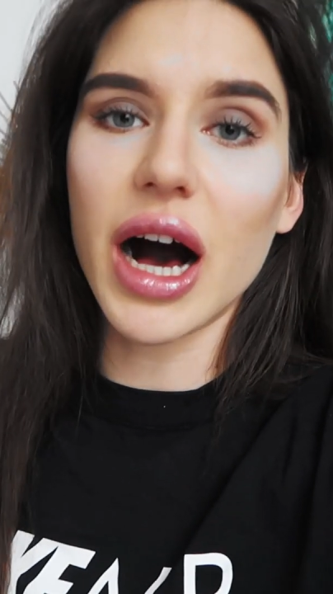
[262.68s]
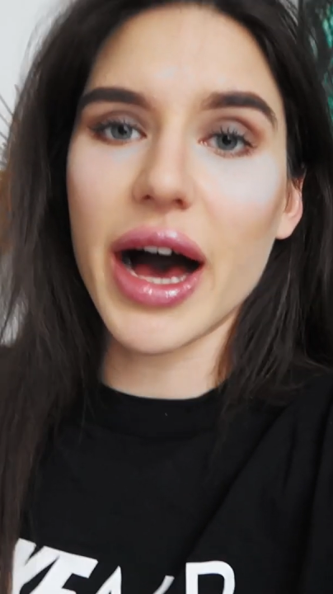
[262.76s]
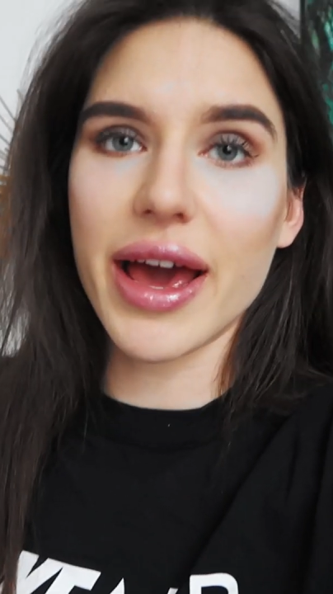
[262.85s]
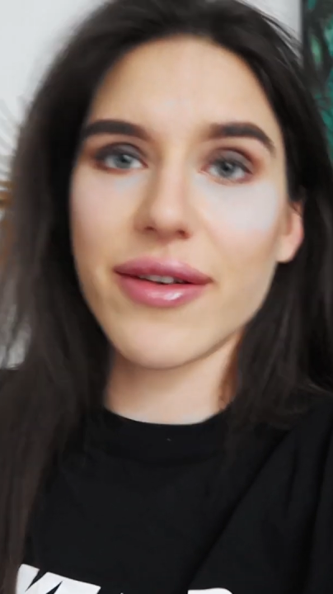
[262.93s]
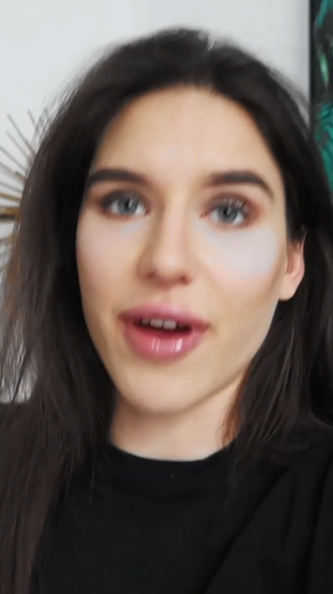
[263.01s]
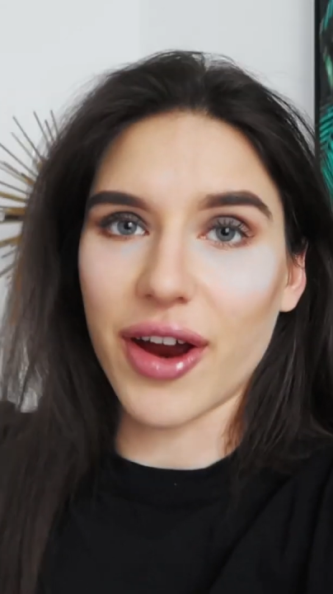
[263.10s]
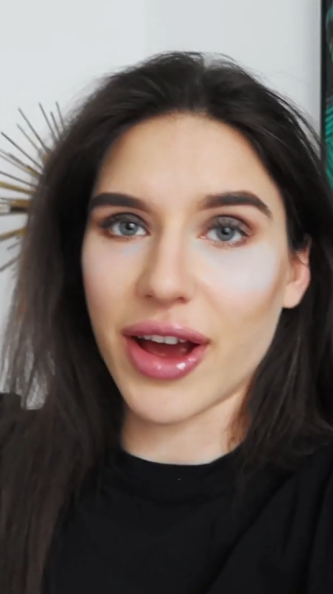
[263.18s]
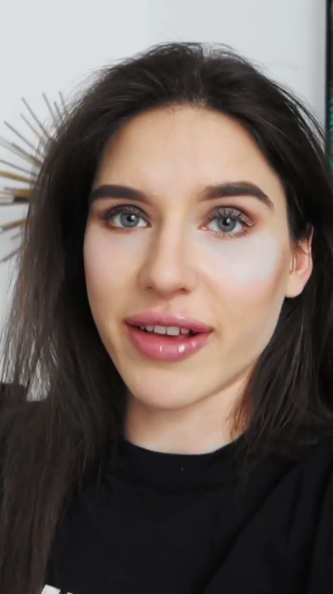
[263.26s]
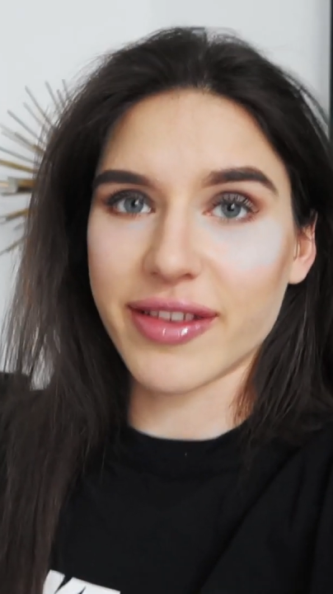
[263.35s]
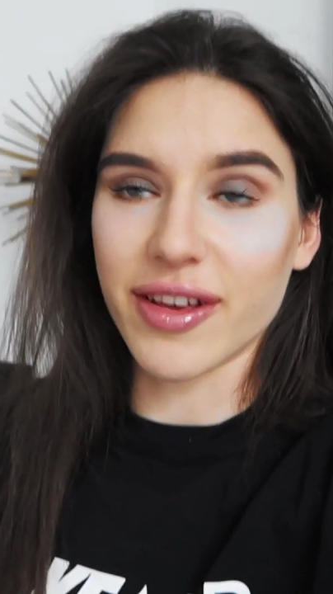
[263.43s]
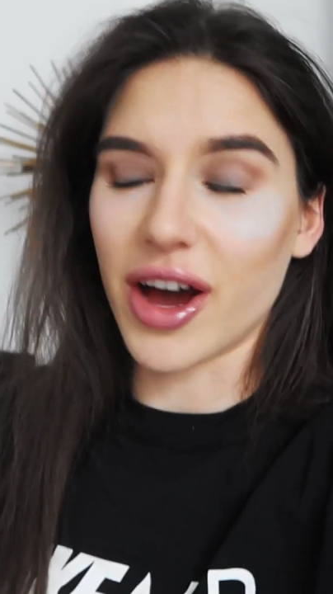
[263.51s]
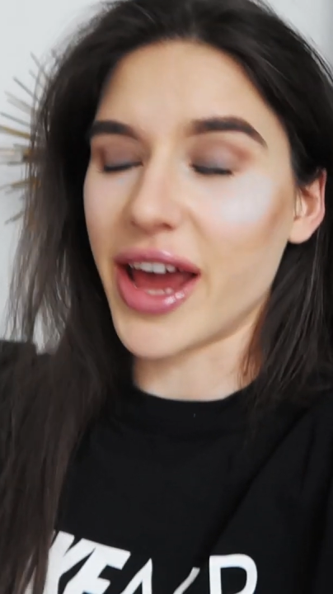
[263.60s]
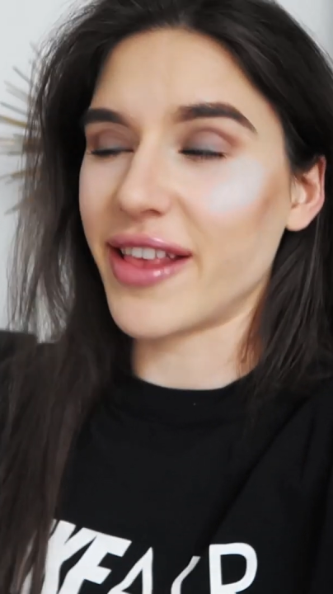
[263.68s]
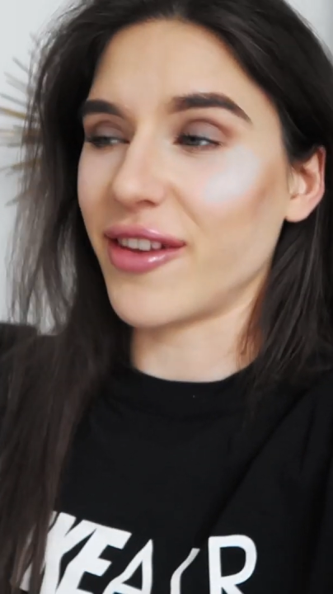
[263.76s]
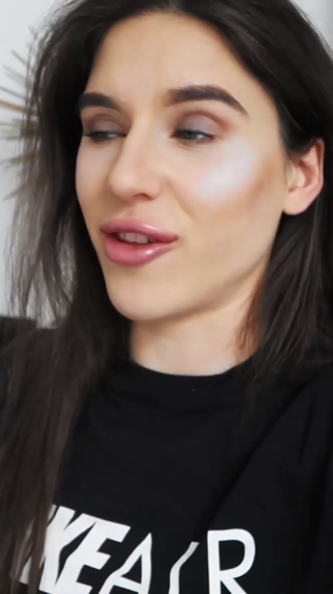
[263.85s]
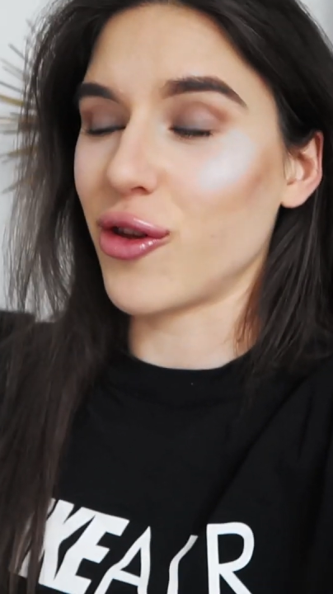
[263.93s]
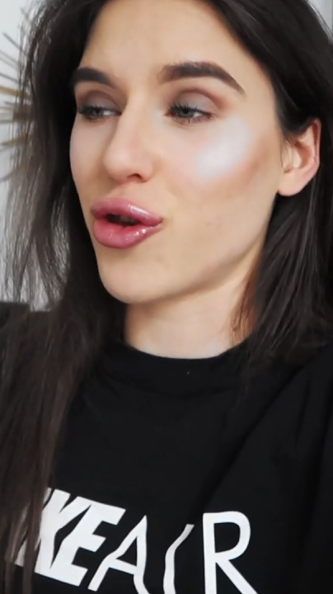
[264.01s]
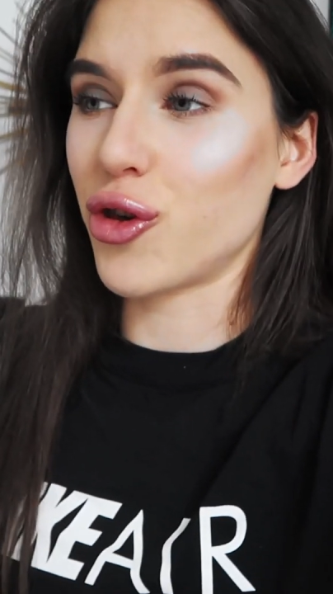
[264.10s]
I am very
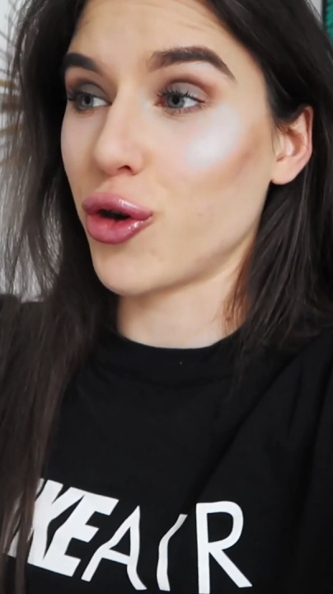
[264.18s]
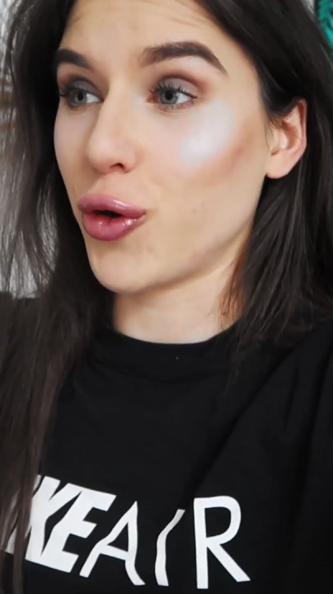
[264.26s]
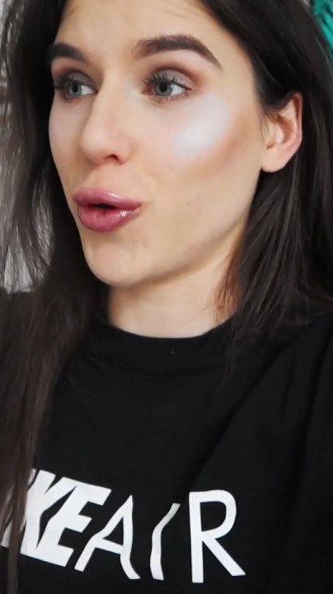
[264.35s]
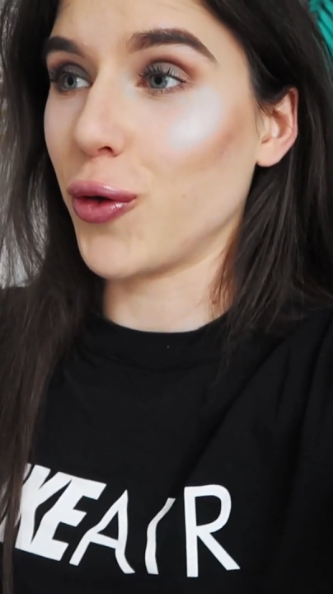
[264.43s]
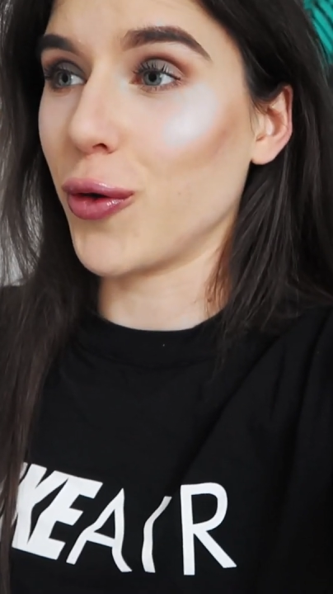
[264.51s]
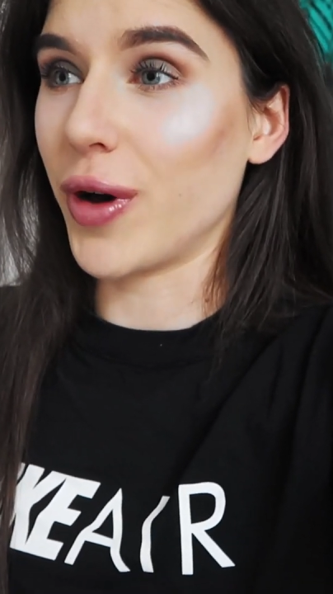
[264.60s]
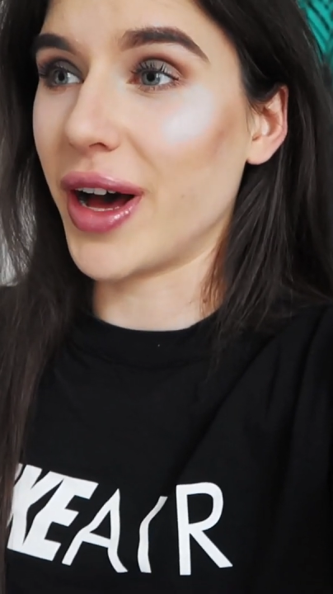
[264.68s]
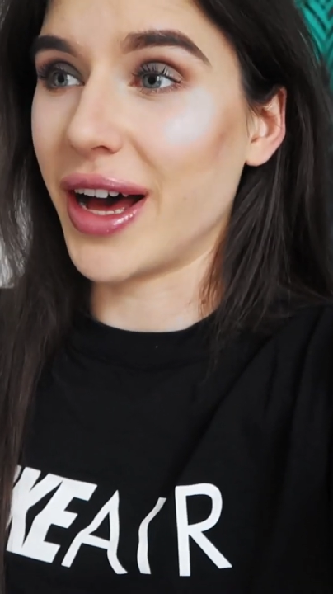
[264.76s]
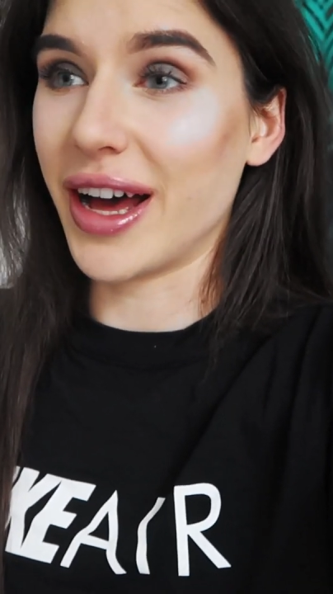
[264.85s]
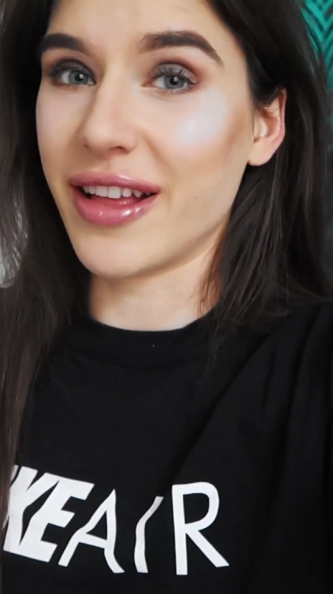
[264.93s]
excited to